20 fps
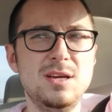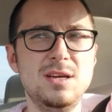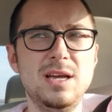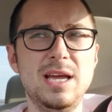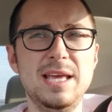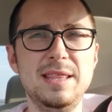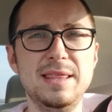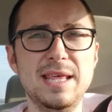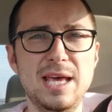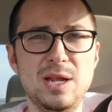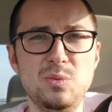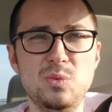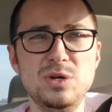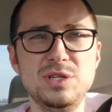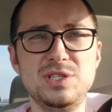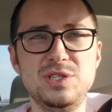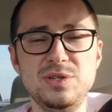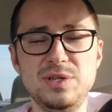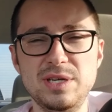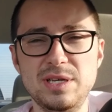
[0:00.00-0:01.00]
And then
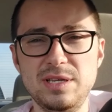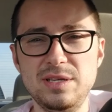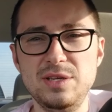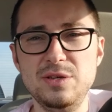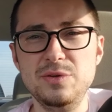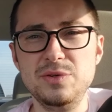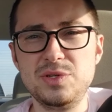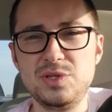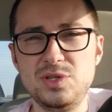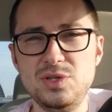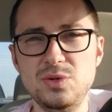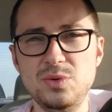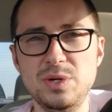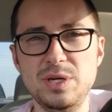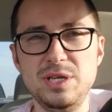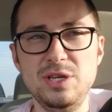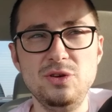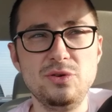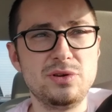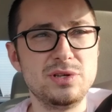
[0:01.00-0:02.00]
once you get used to
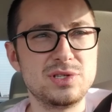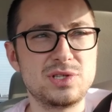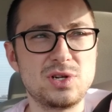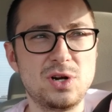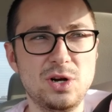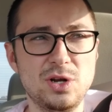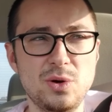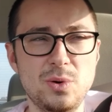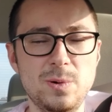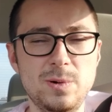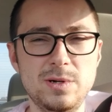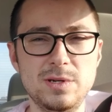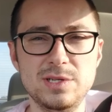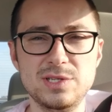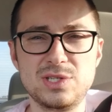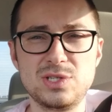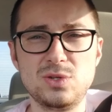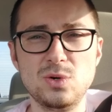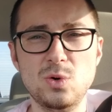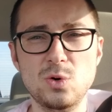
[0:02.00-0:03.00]
it, you can start going to the
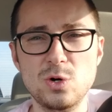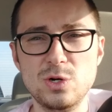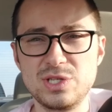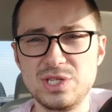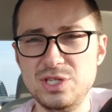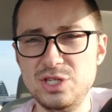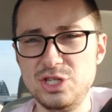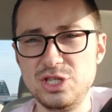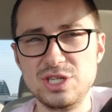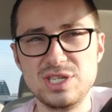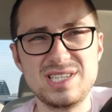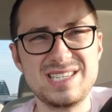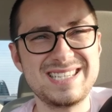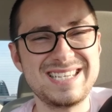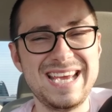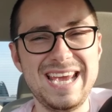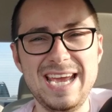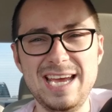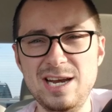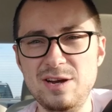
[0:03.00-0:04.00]
stores and just
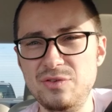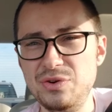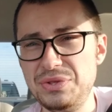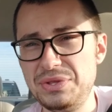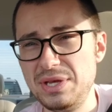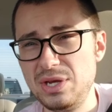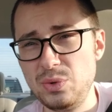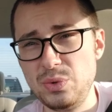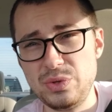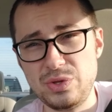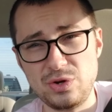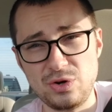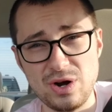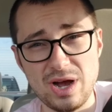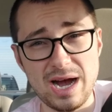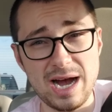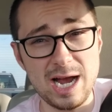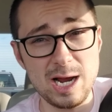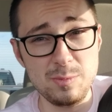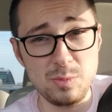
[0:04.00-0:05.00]
scan everything with your
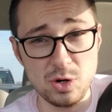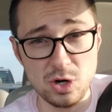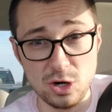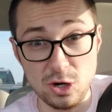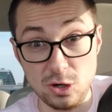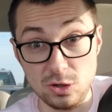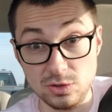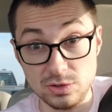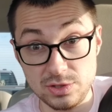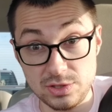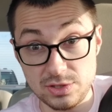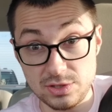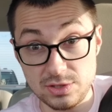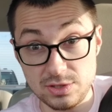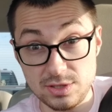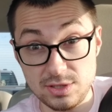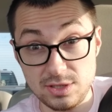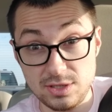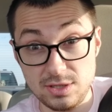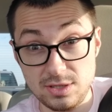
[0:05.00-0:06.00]
eyeballs.
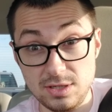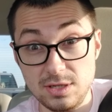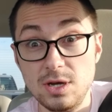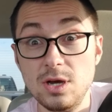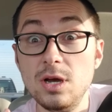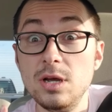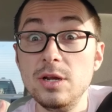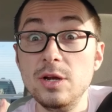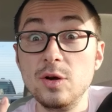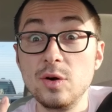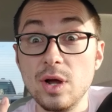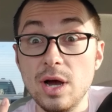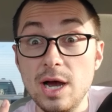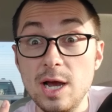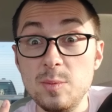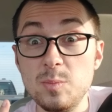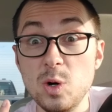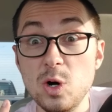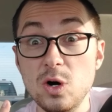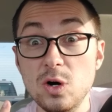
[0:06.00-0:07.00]

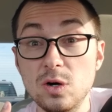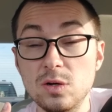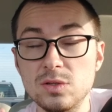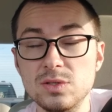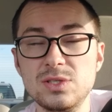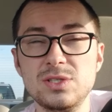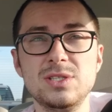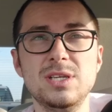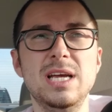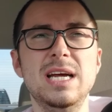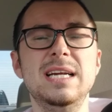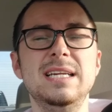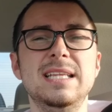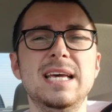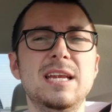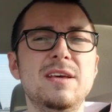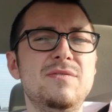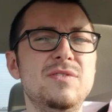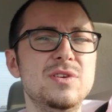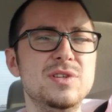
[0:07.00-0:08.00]
And
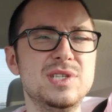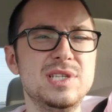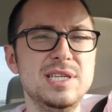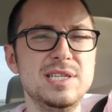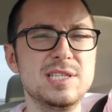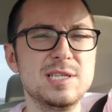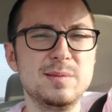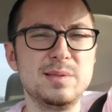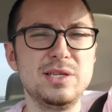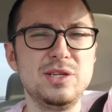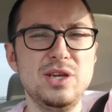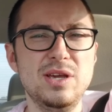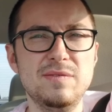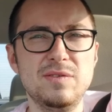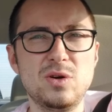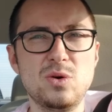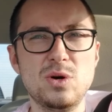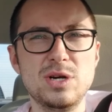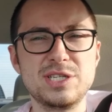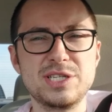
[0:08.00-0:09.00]
then if you see something you have
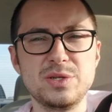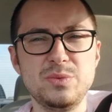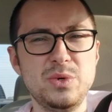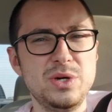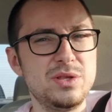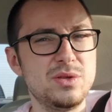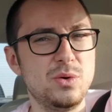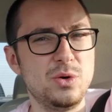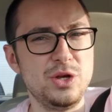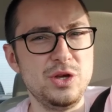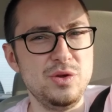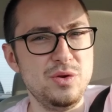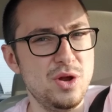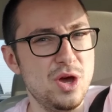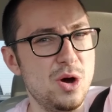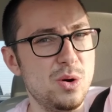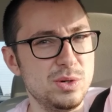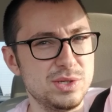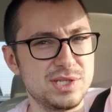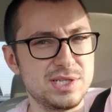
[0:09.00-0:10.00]
a question with, or you
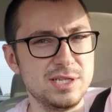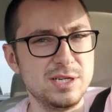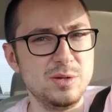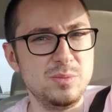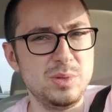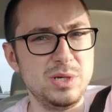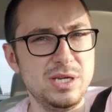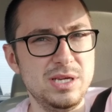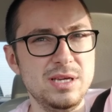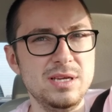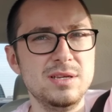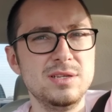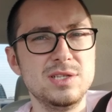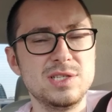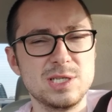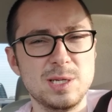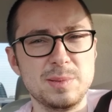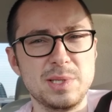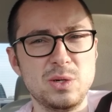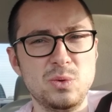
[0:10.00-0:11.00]
know it's going to be
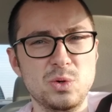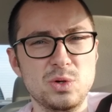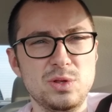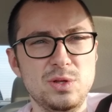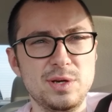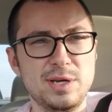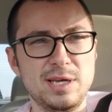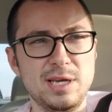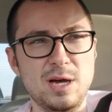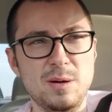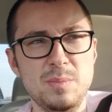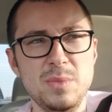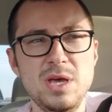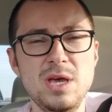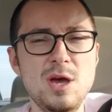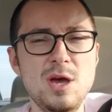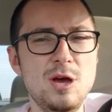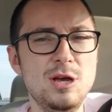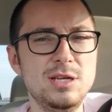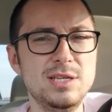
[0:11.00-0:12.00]
something worth looking up,
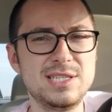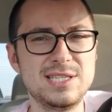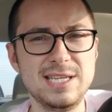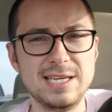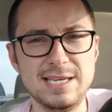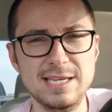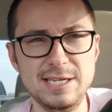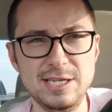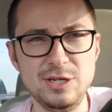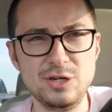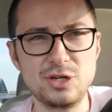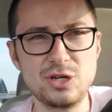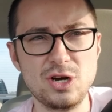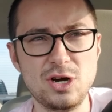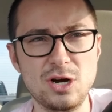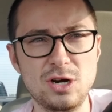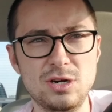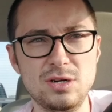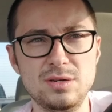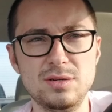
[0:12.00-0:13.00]
stick it in your
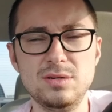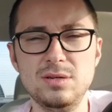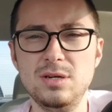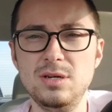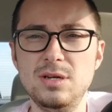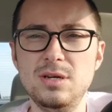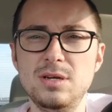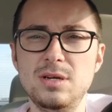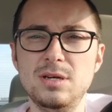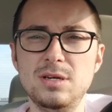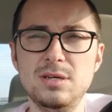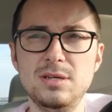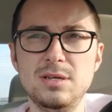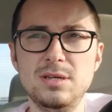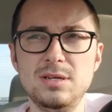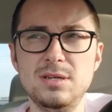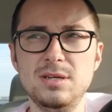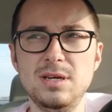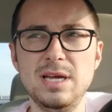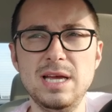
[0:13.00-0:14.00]
cart.
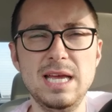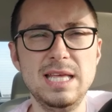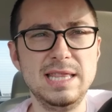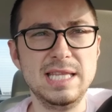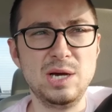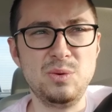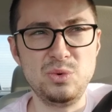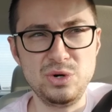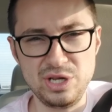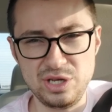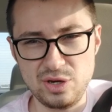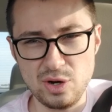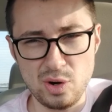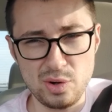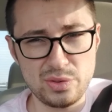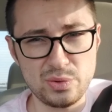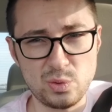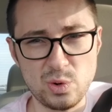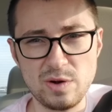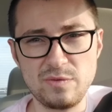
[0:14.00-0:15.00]
And then when you go
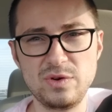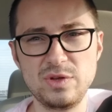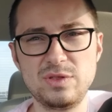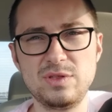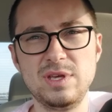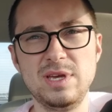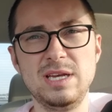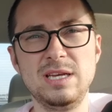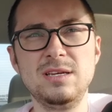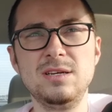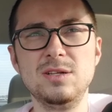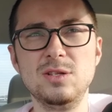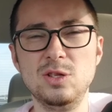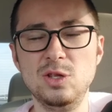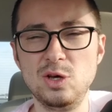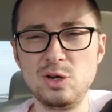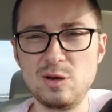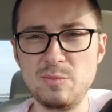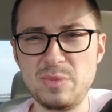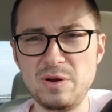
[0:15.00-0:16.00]
through everything,
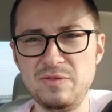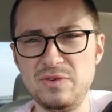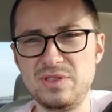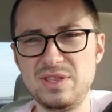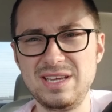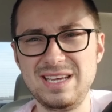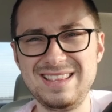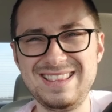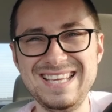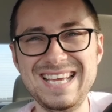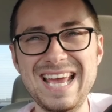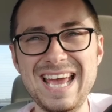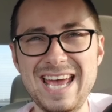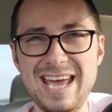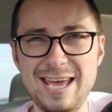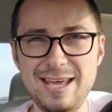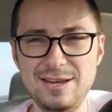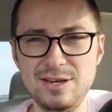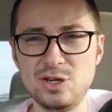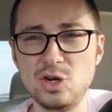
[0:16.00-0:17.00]
look up everything at the
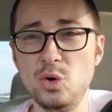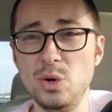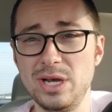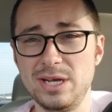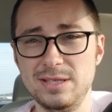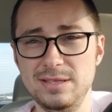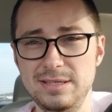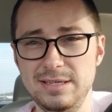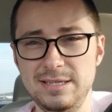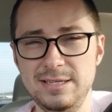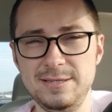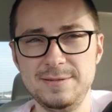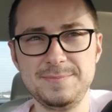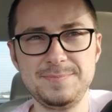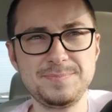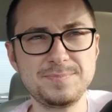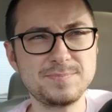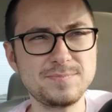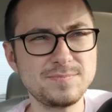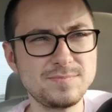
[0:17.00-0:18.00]
end quickly,
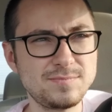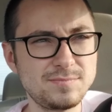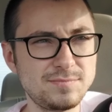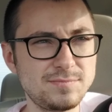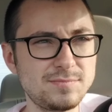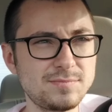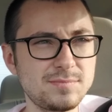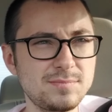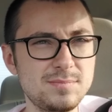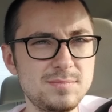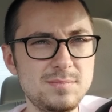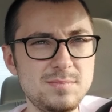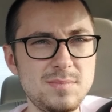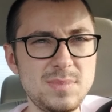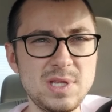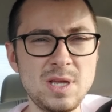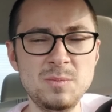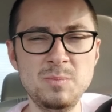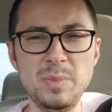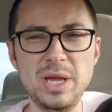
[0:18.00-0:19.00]

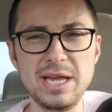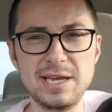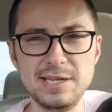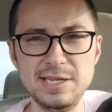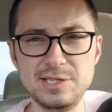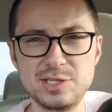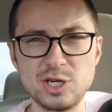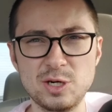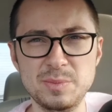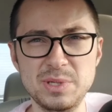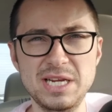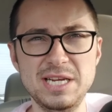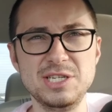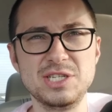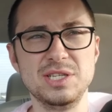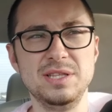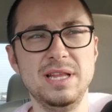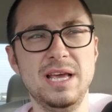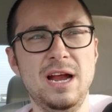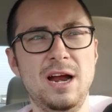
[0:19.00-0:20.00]
make a
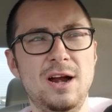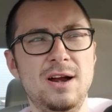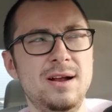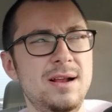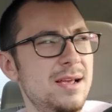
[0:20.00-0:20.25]
determination there,